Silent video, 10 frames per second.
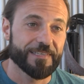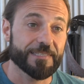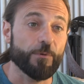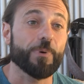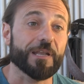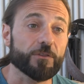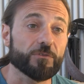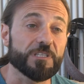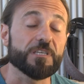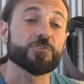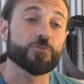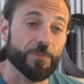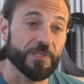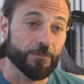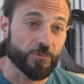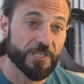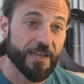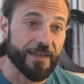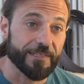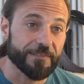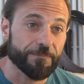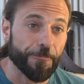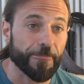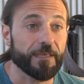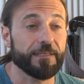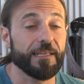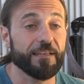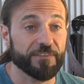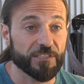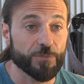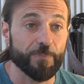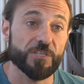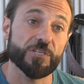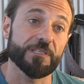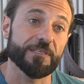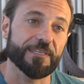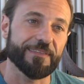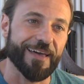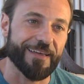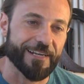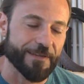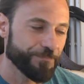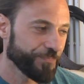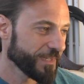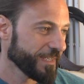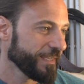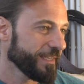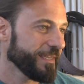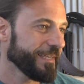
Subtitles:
We're talking about musical instruments, in this case, guitars.